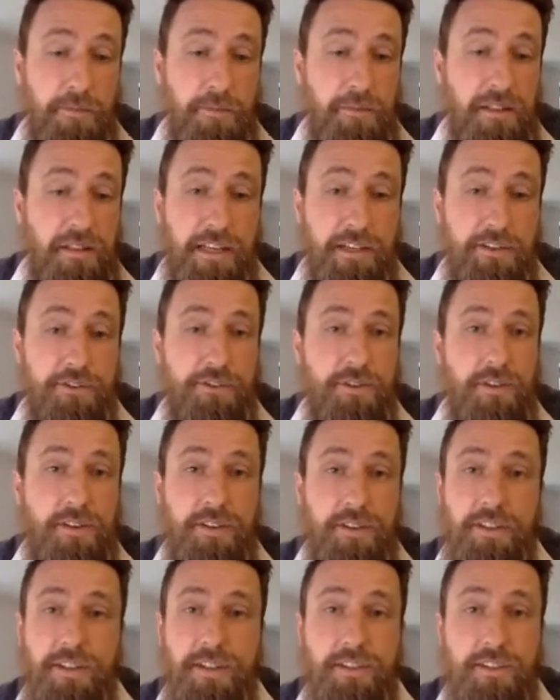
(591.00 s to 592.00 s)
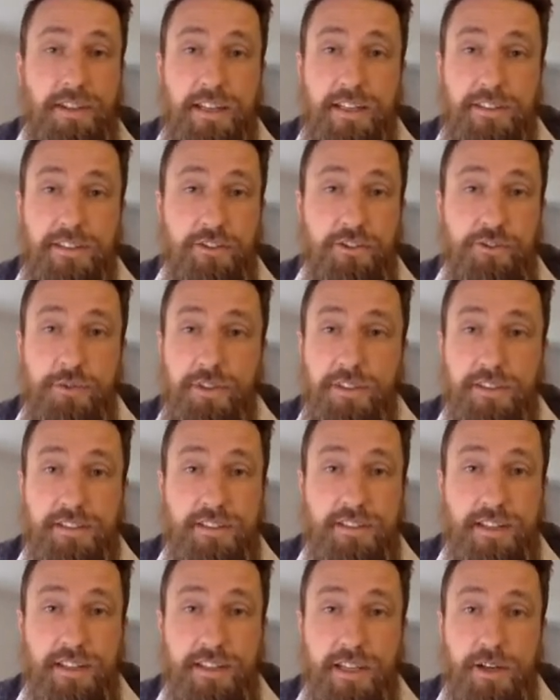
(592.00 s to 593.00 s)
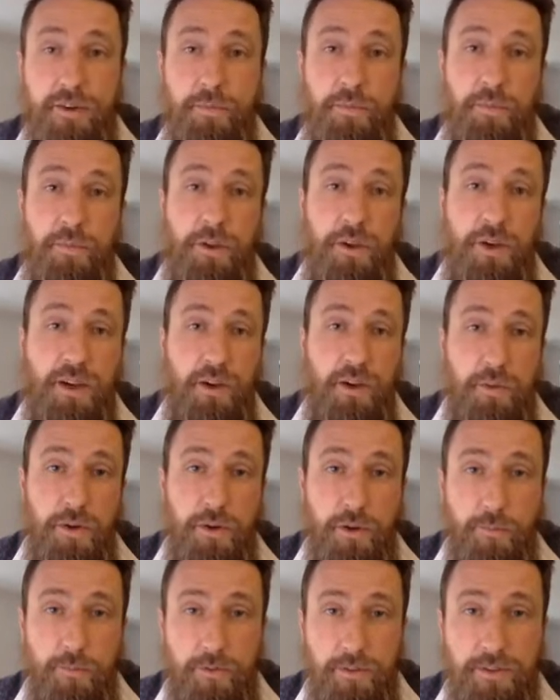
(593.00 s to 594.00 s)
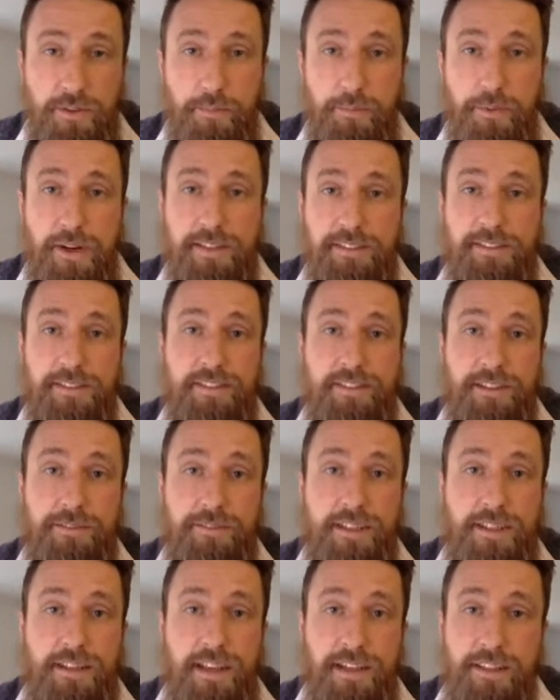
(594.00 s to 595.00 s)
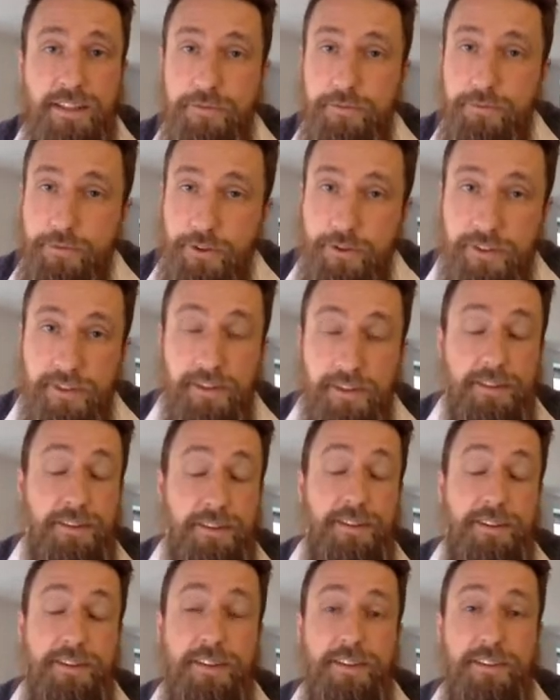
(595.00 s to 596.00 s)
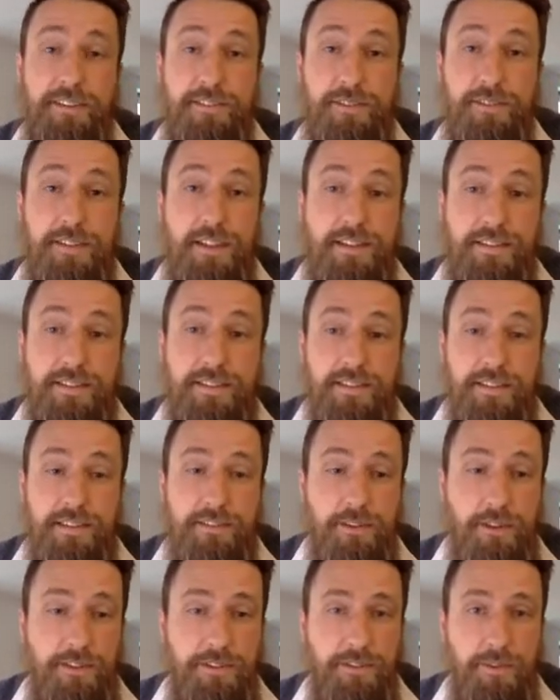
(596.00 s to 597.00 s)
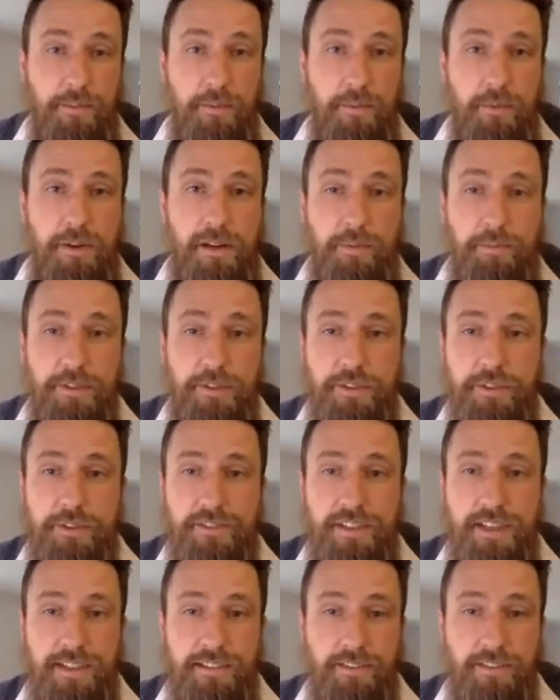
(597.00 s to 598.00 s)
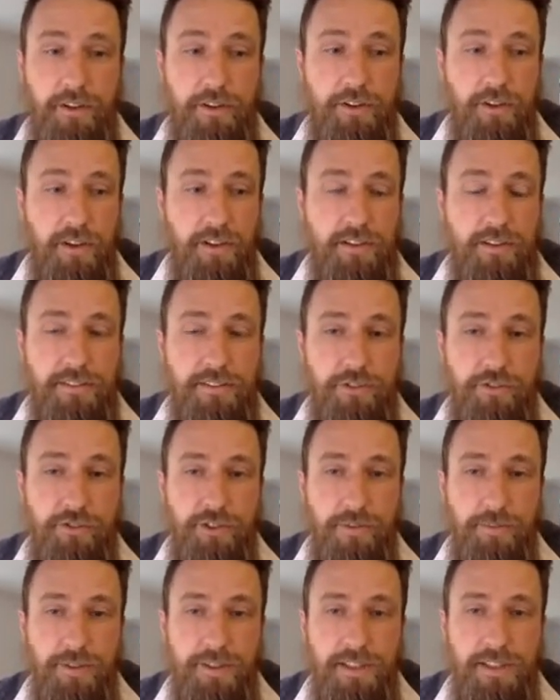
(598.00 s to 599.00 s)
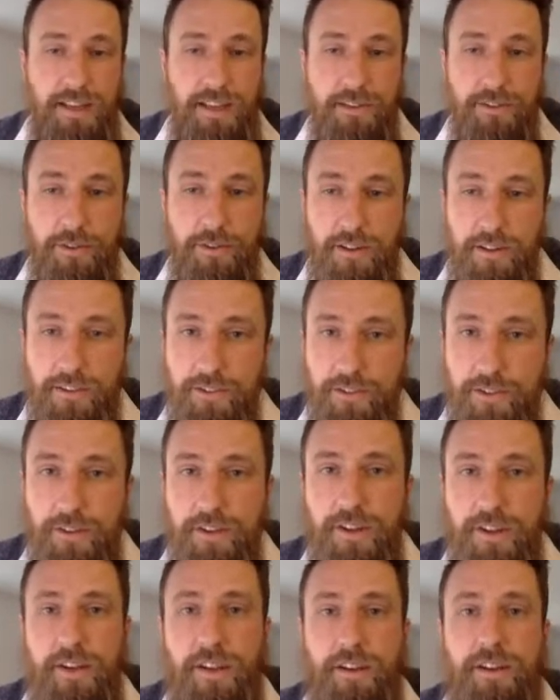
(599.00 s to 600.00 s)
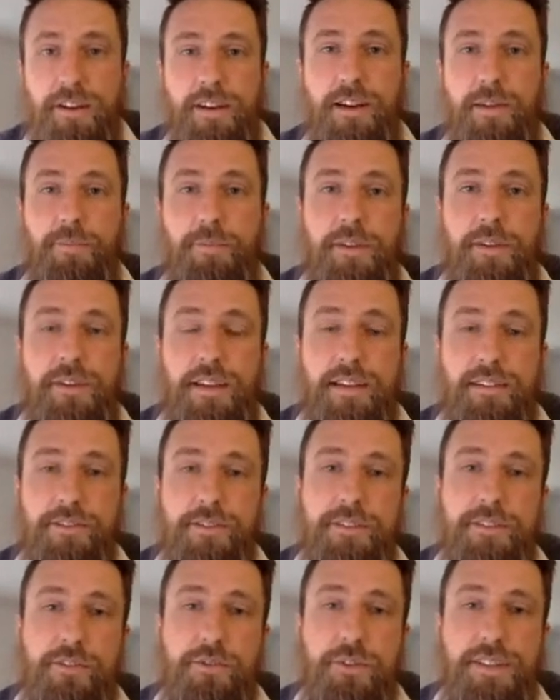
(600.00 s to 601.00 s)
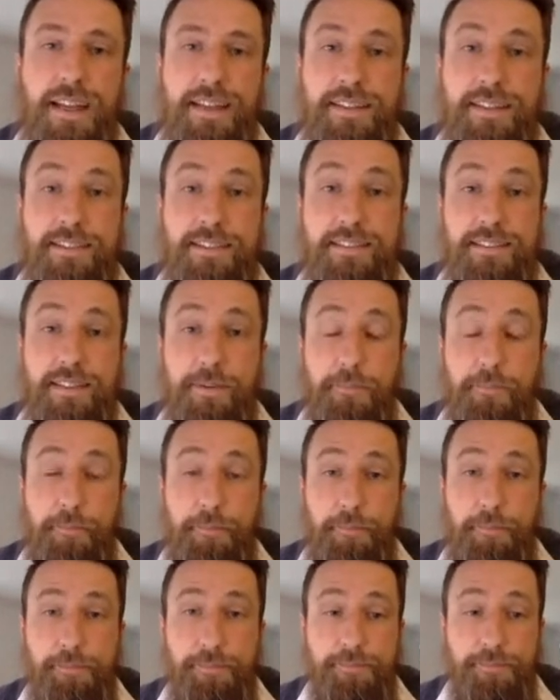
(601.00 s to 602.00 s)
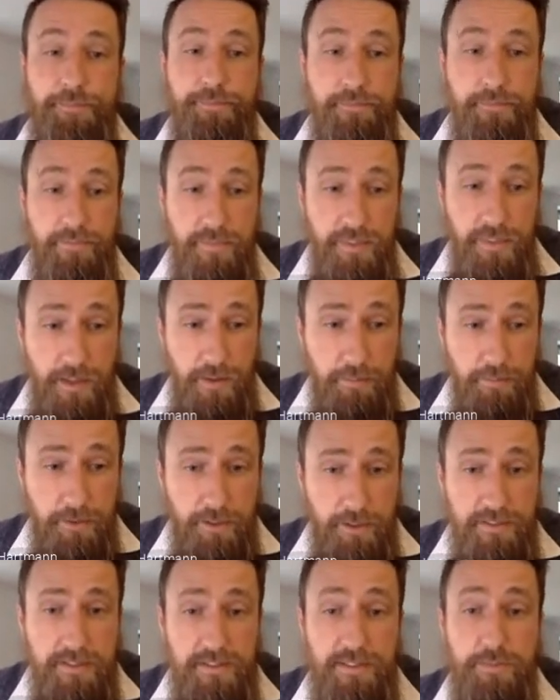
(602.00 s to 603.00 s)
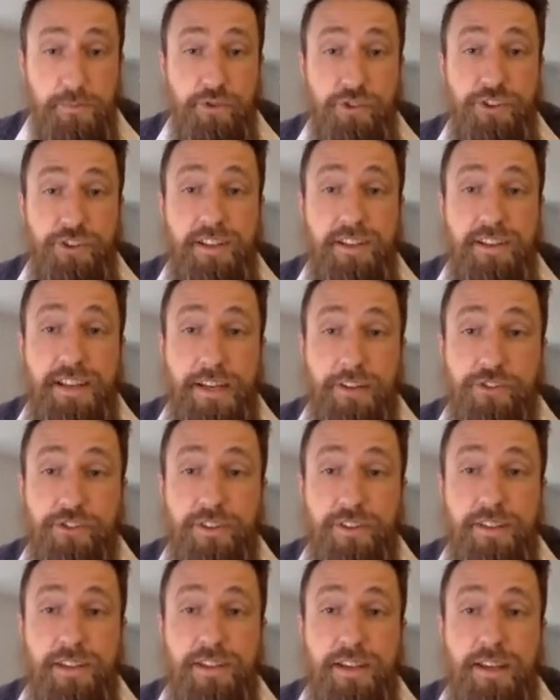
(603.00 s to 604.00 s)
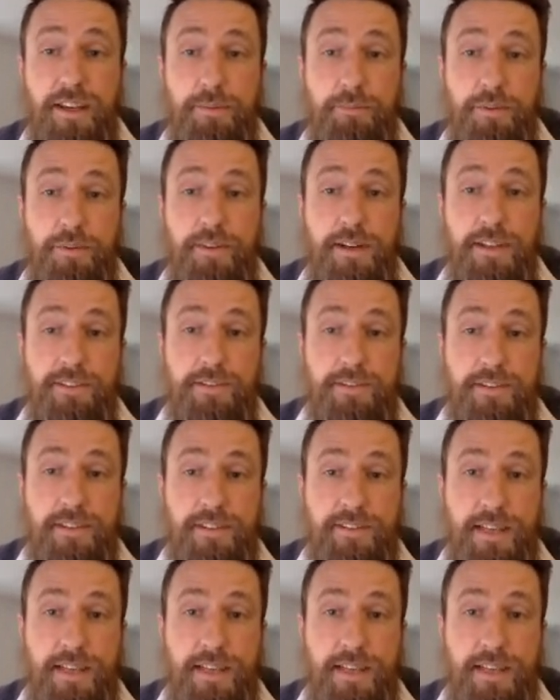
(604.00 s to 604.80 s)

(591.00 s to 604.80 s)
later on, a year later, 2 years later, when hopefully prices have declined even further. So that's also a common use case, at least in Germany, and also in case you need redundancy, because this machine actually provides you the